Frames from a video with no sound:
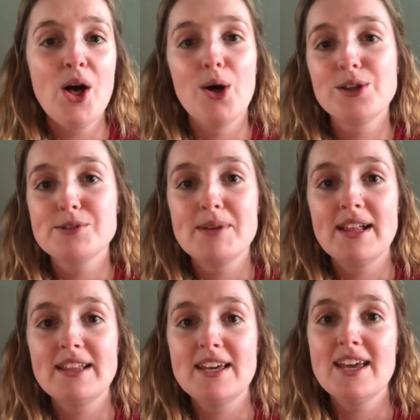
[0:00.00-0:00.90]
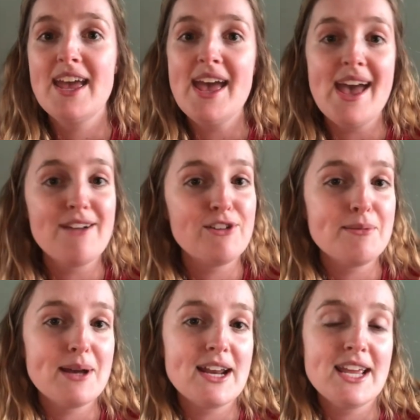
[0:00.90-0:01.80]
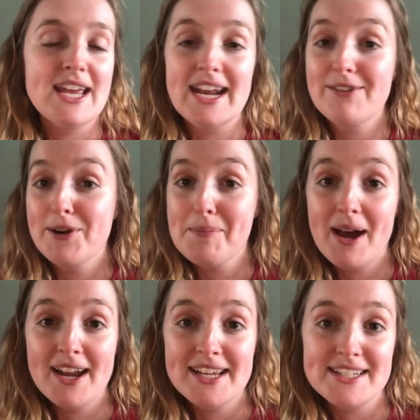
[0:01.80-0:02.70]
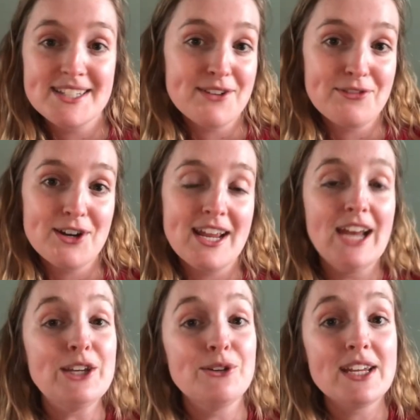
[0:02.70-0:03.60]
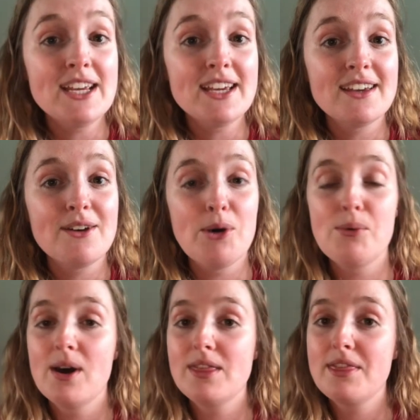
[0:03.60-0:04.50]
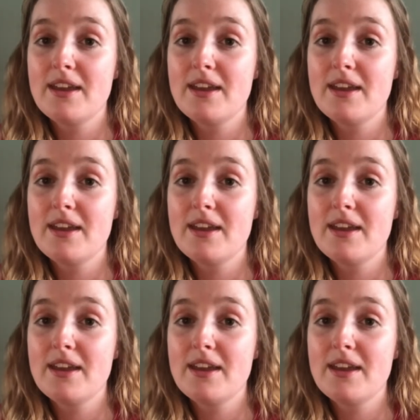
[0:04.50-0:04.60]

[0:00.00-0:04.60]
Ultimately, everybody and every body is different and unique. What one